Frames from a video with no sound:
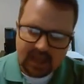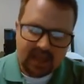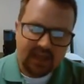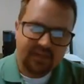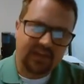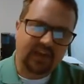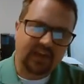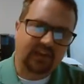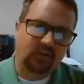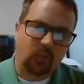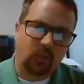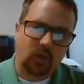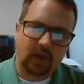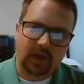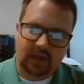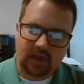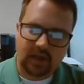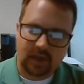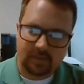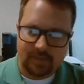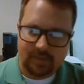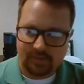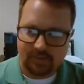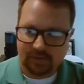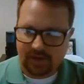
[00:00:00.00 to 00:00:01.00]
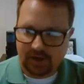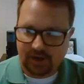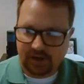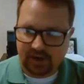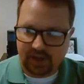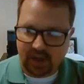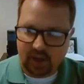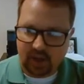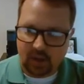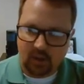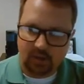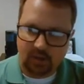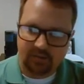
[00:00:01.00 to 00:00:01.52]
That's what killed people during
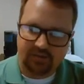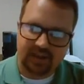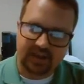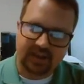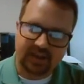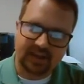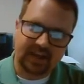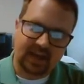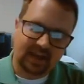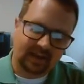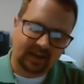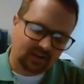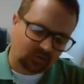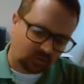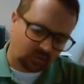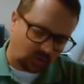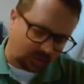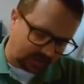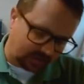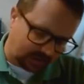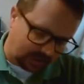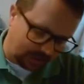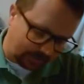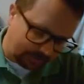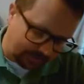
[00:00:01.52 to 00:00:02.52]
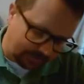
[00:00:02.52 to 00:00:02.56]
COVID, and it's what killed